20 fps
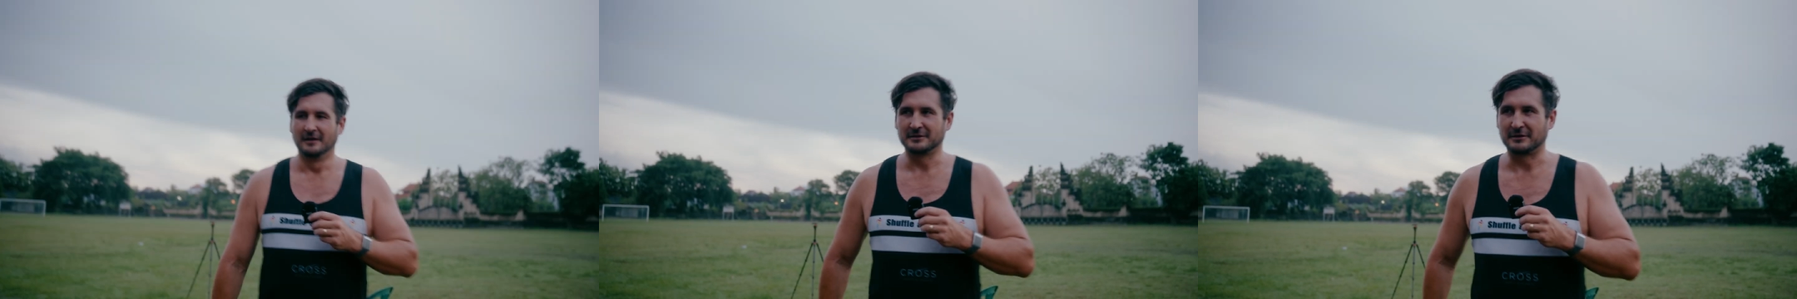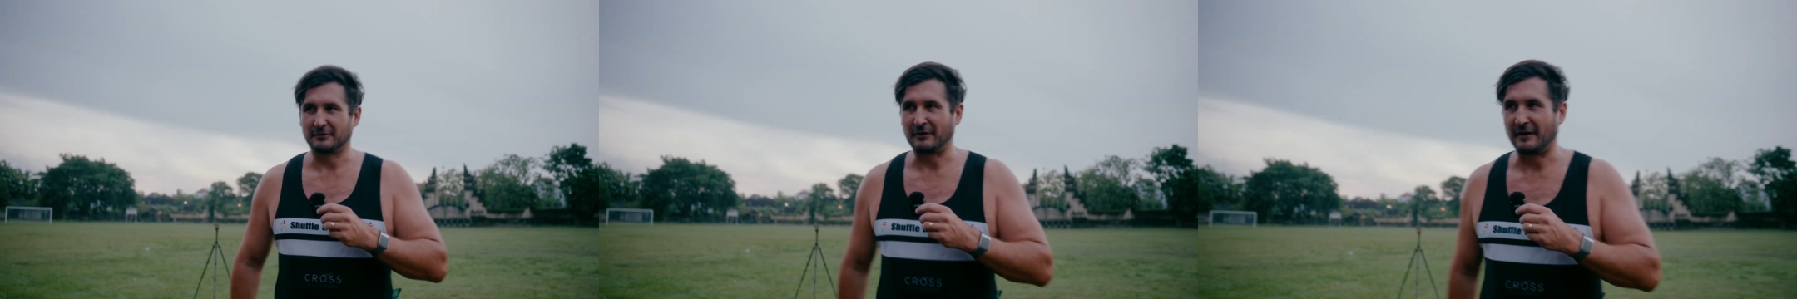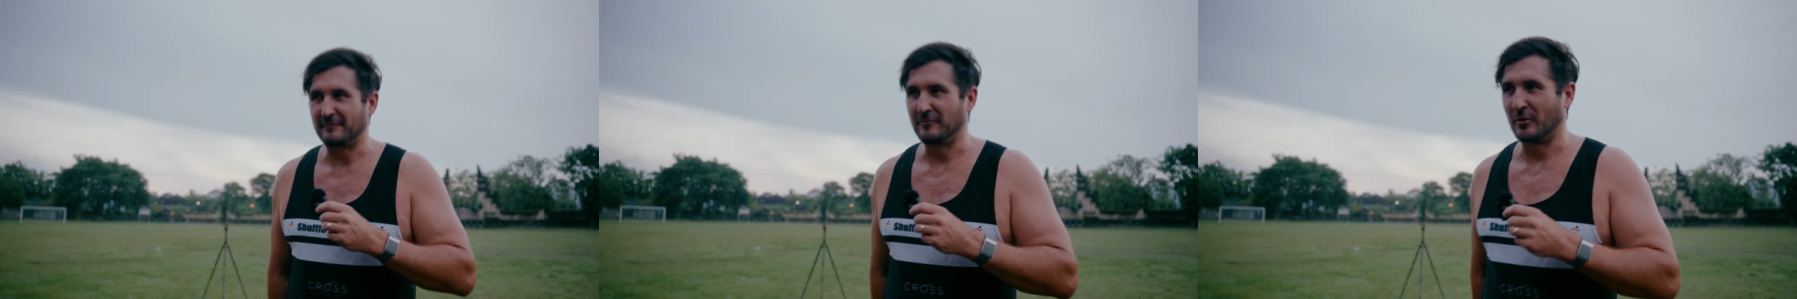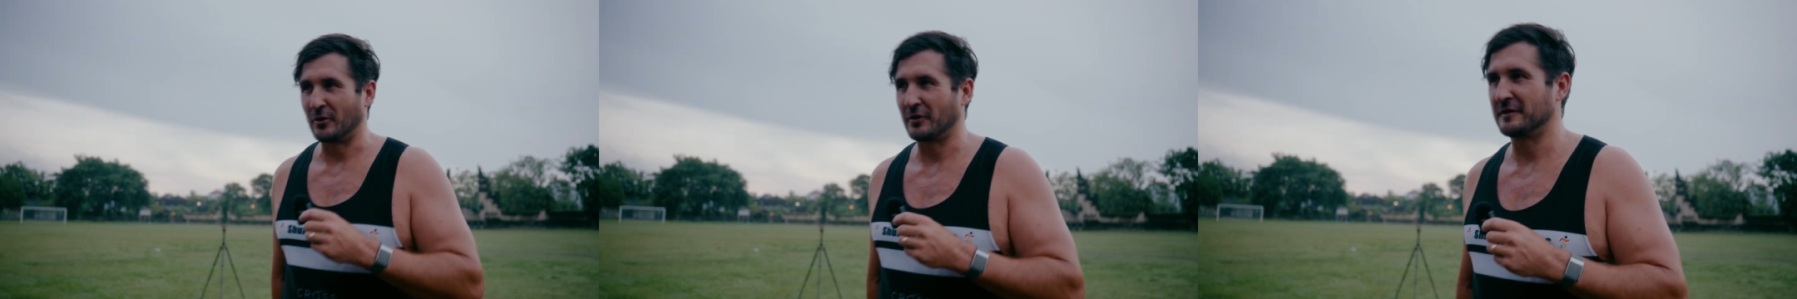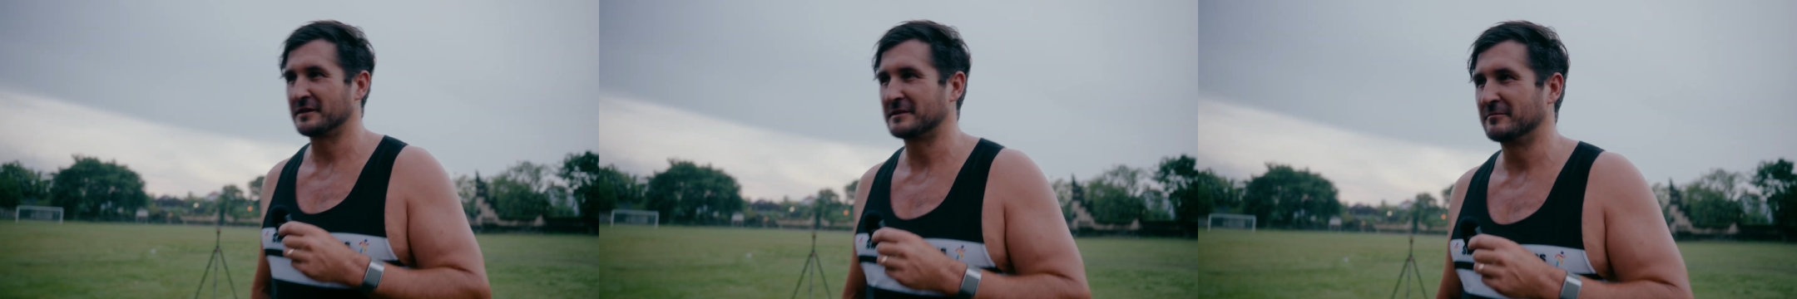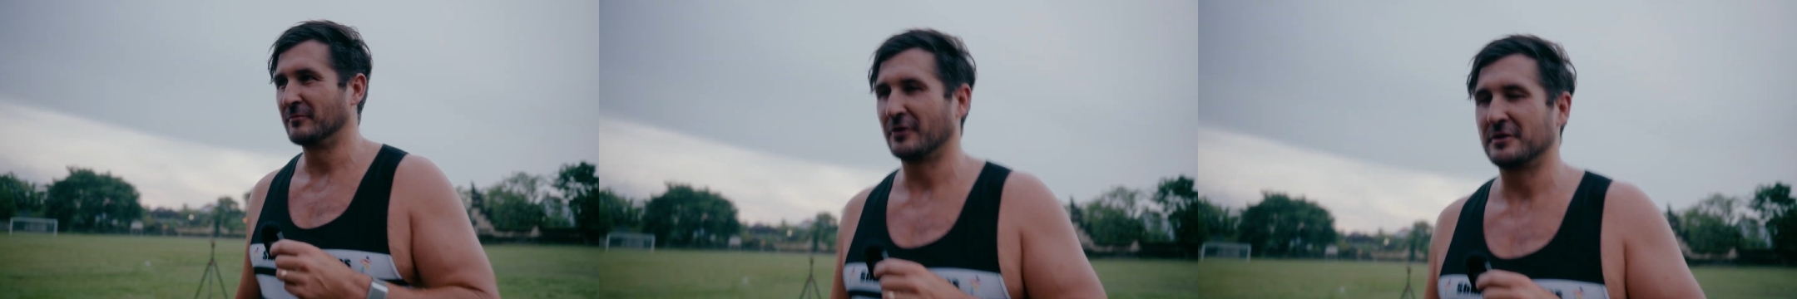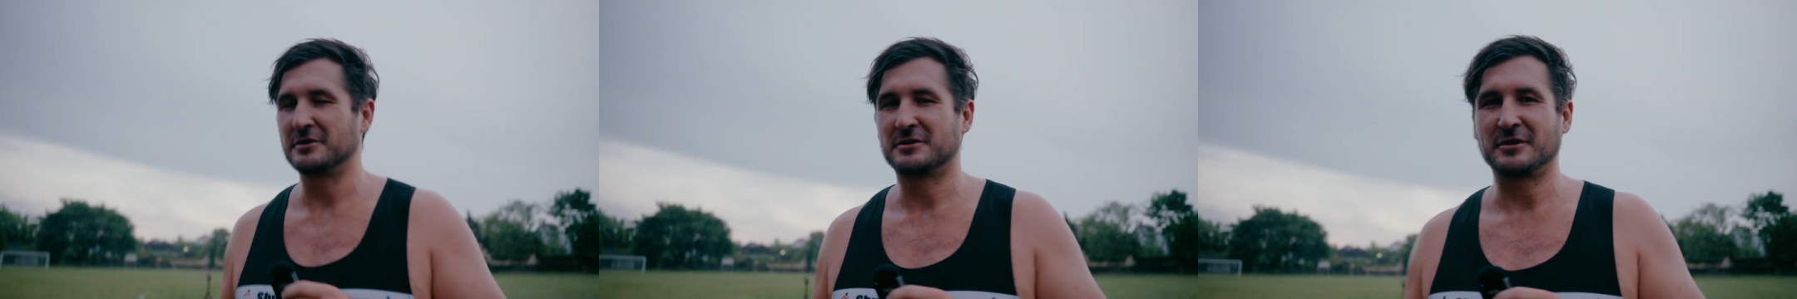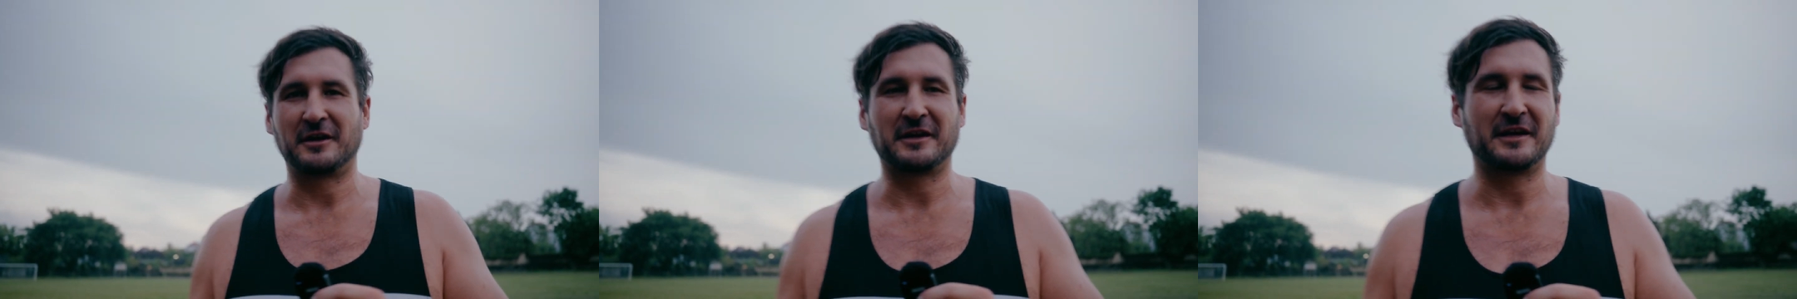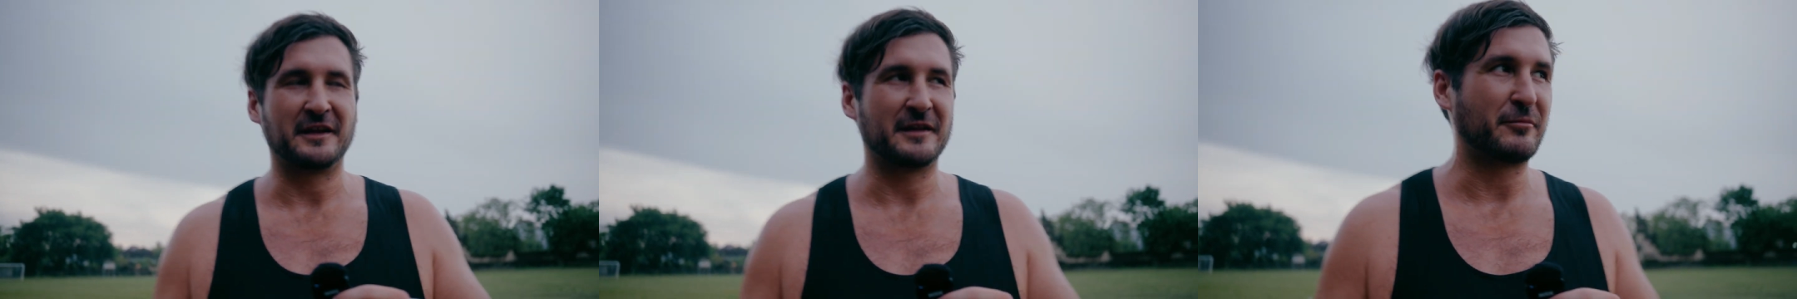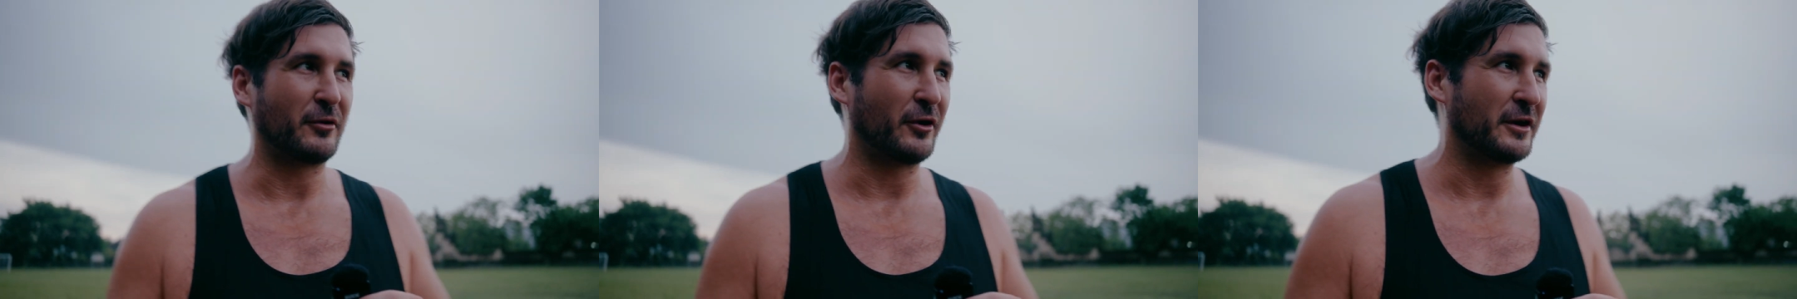was a rough morning this morning trying to
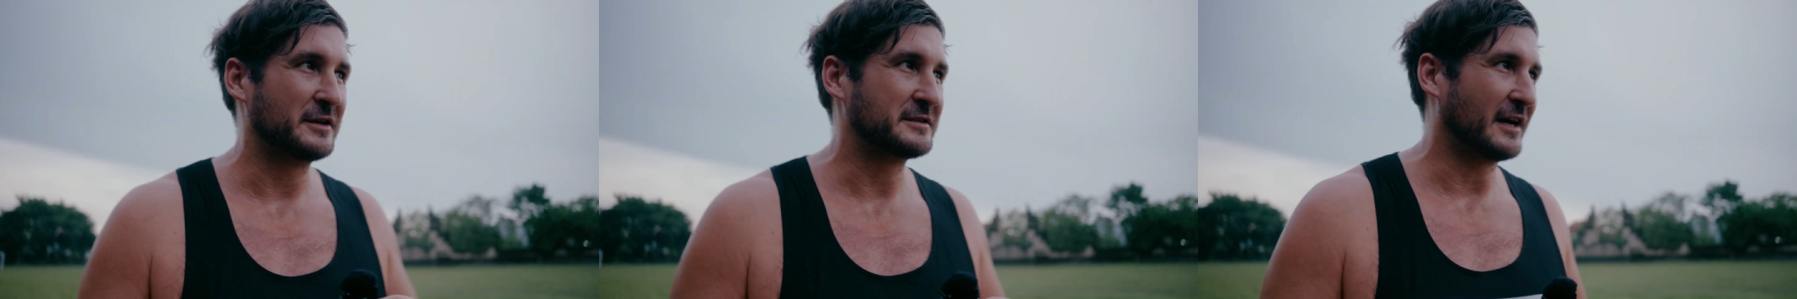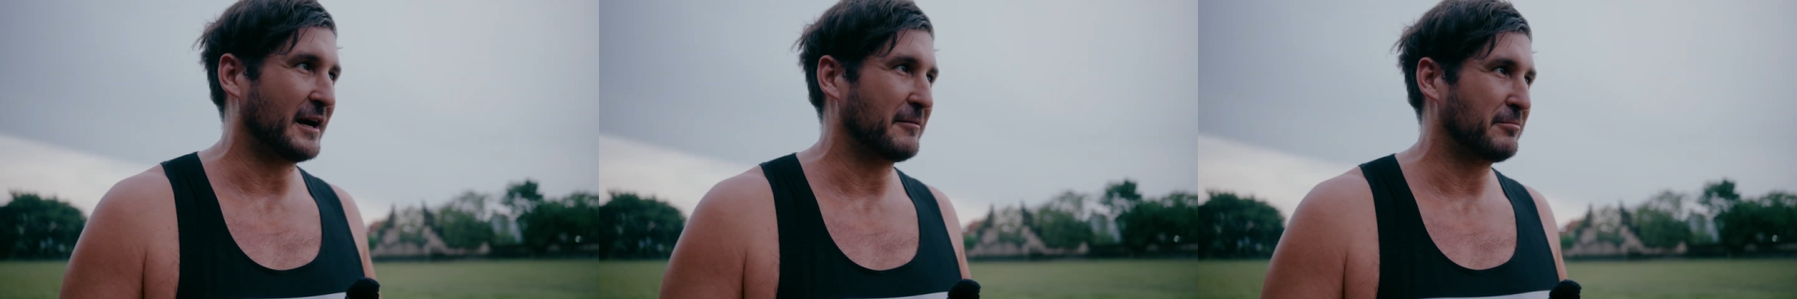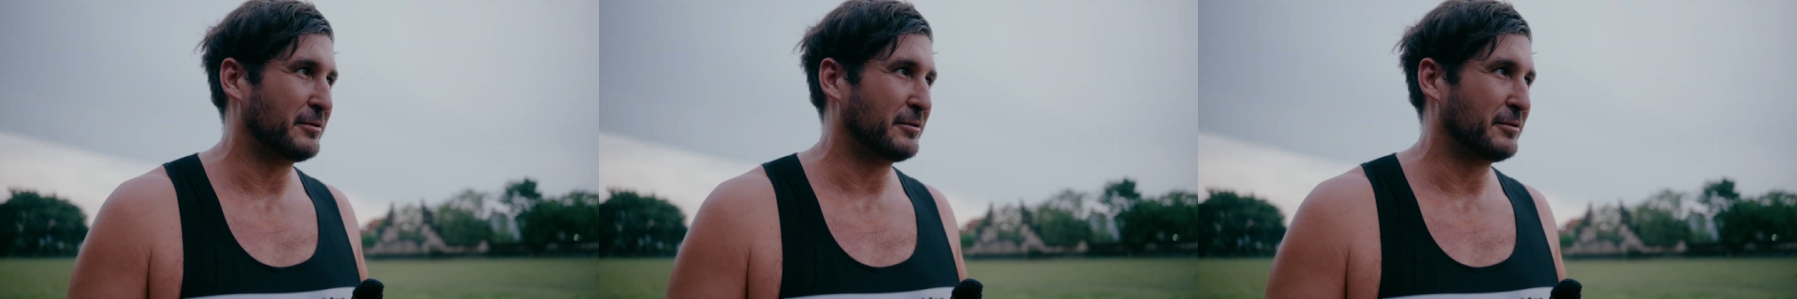get the boys up.